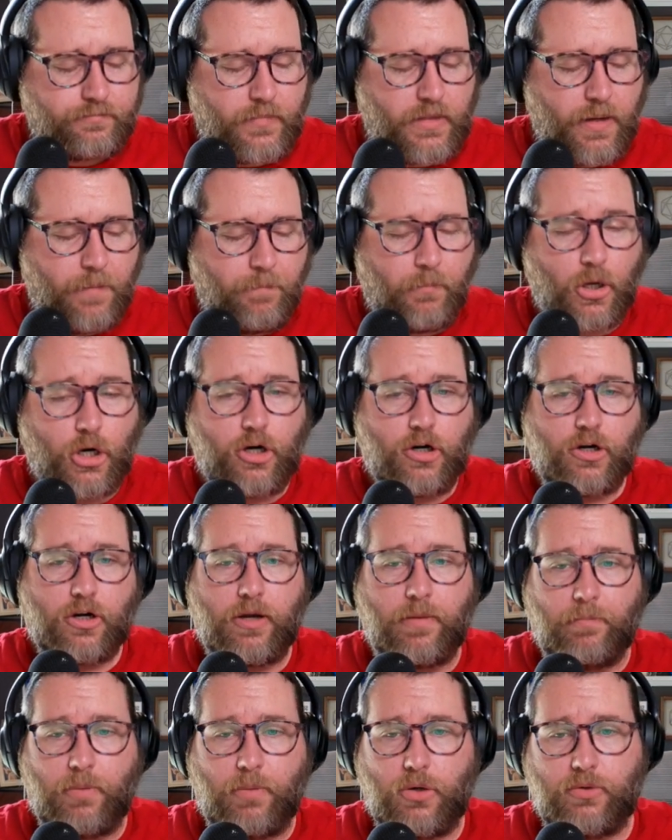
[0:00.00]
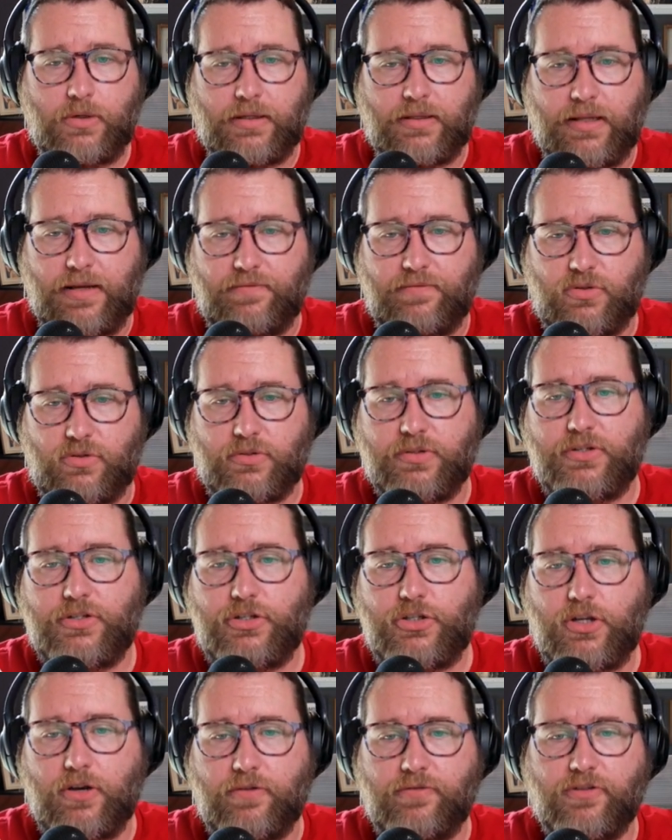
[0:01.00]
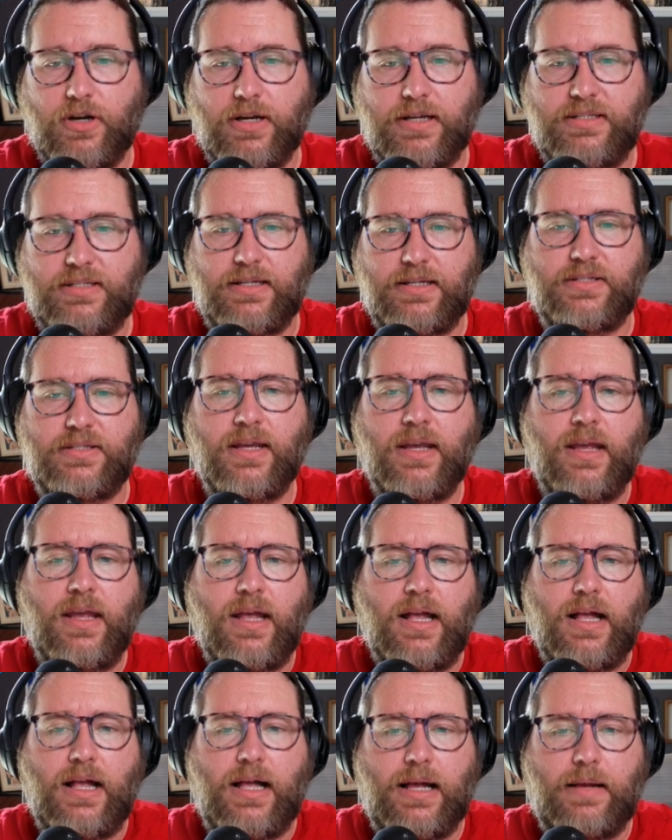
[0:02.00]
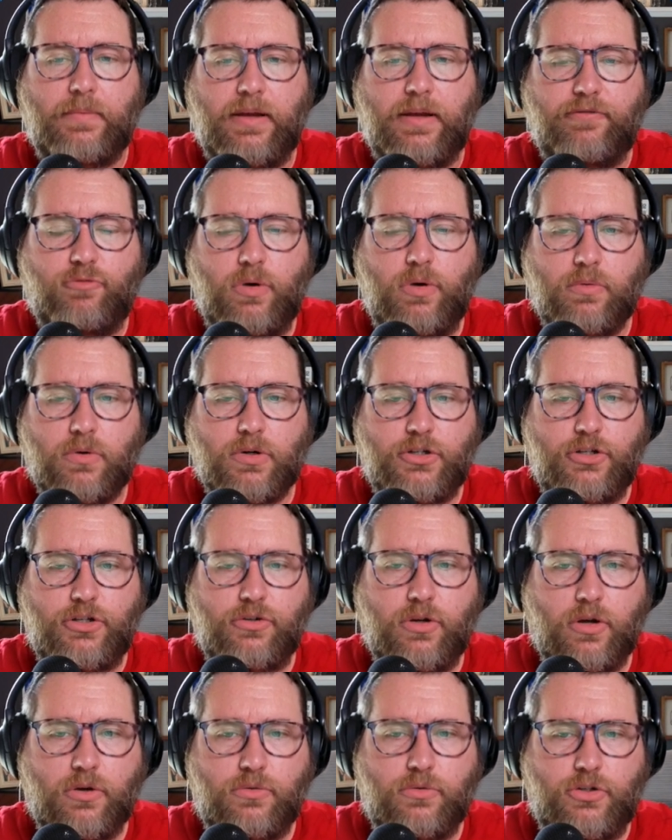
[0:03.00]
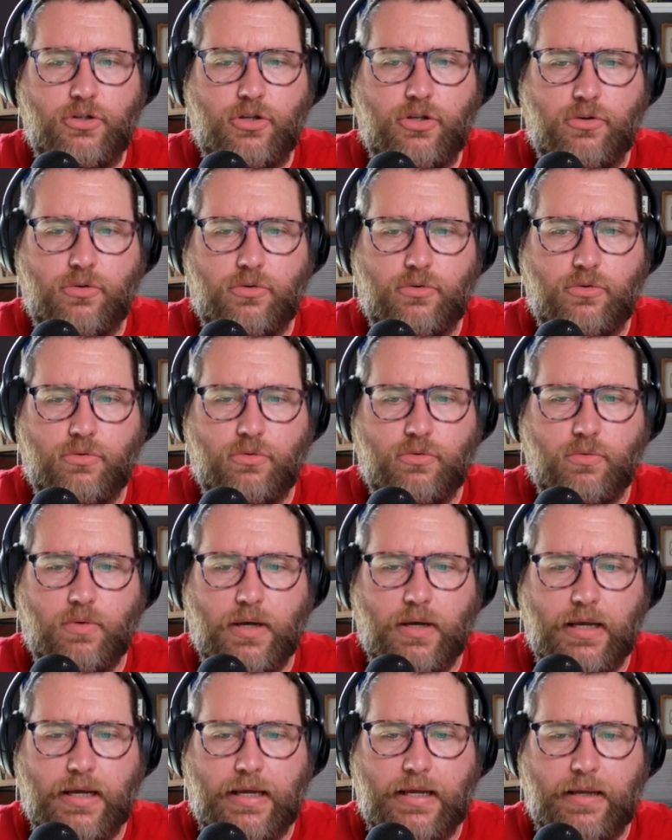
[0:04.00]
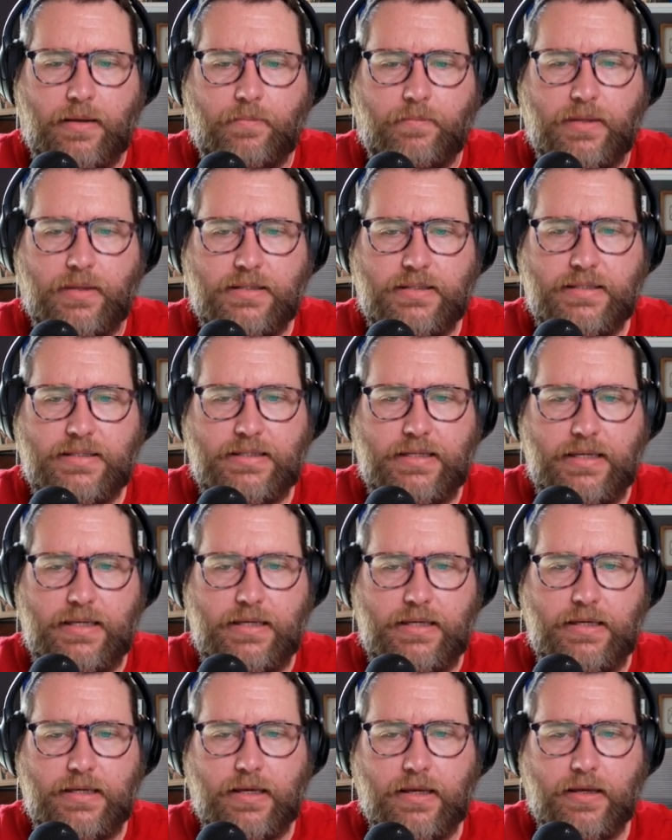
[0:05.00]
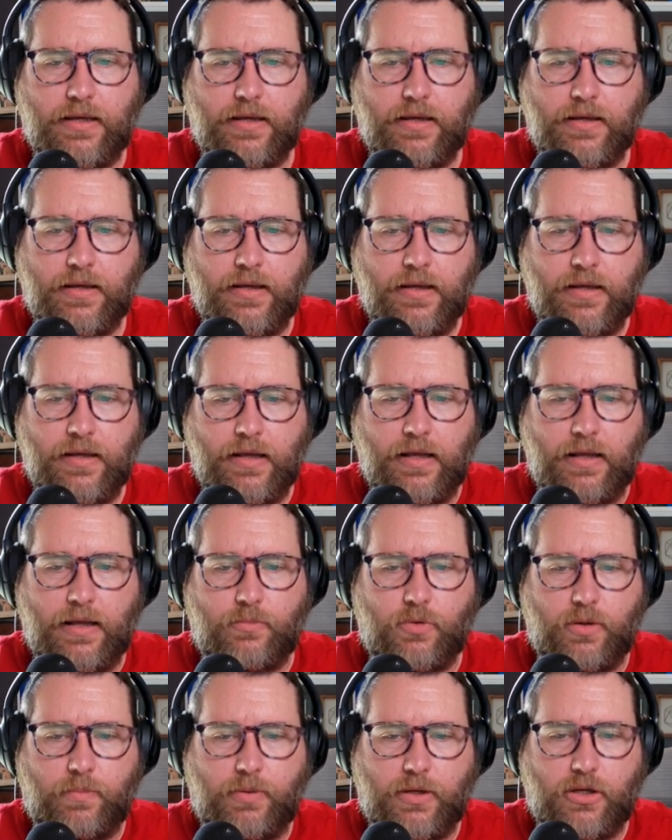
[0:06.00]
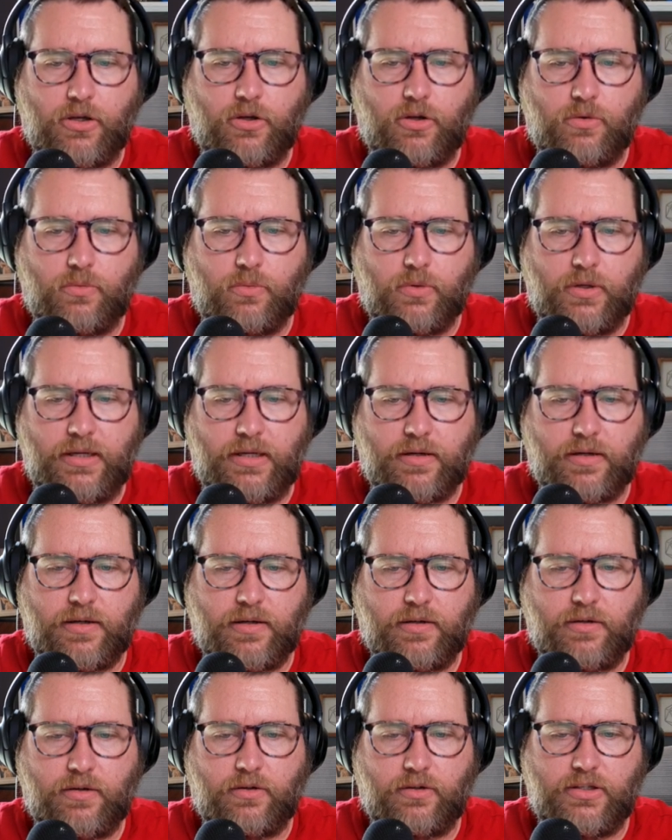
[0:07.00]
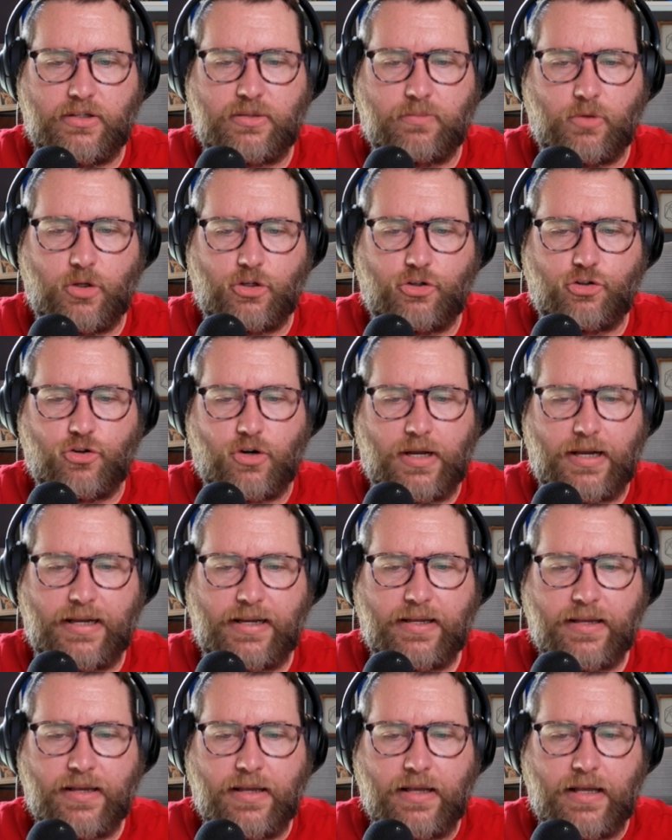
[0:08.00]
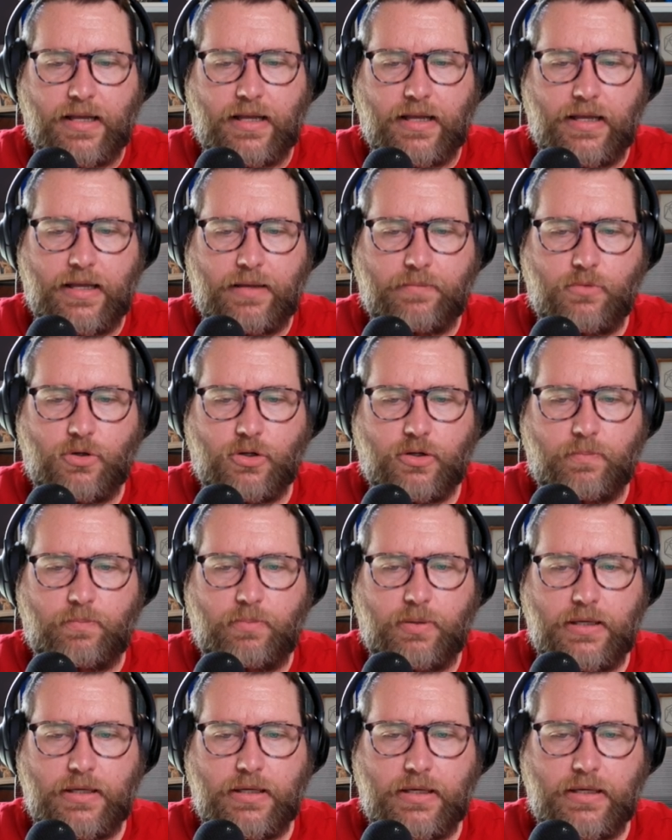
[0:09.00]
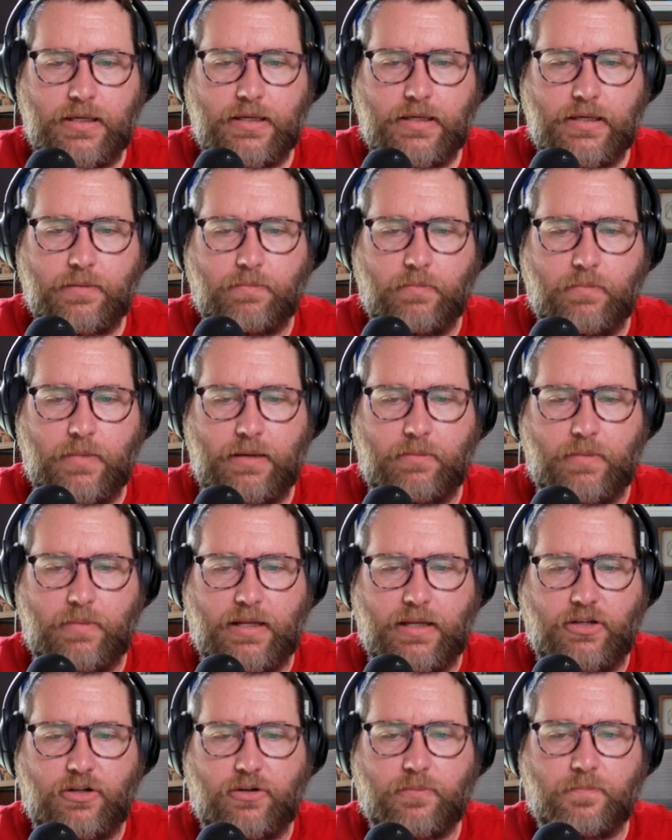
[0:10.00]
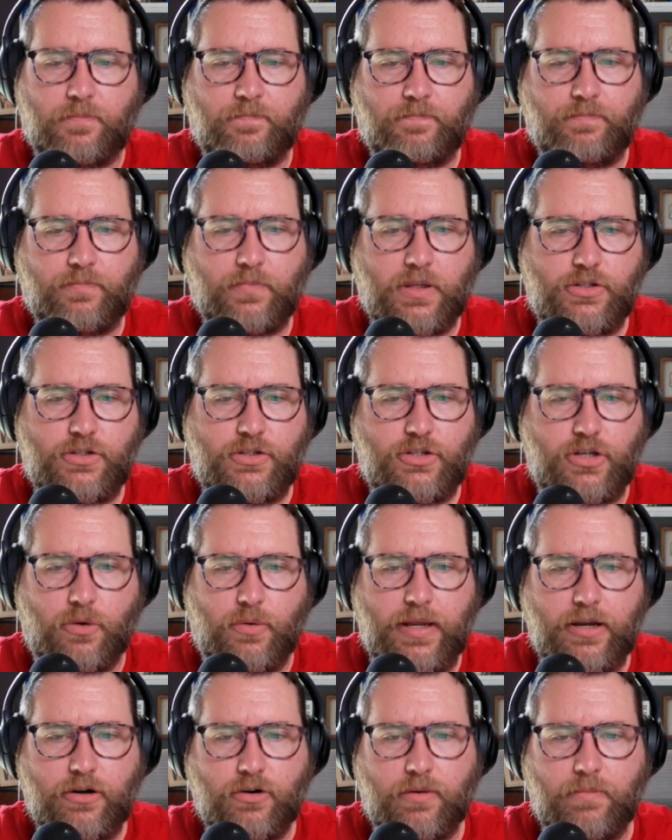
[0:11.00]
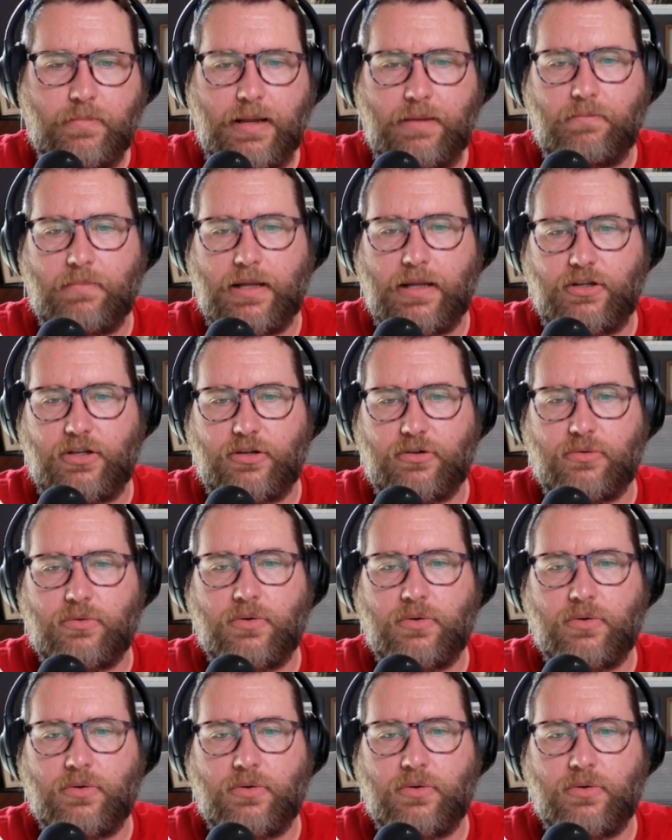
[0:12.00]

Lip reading: per component level. So for instance, if we were to go to, let's see, I'm going to pick a good one here, or at least I'm going to try. I'm going to pick main menu. So here in main menu,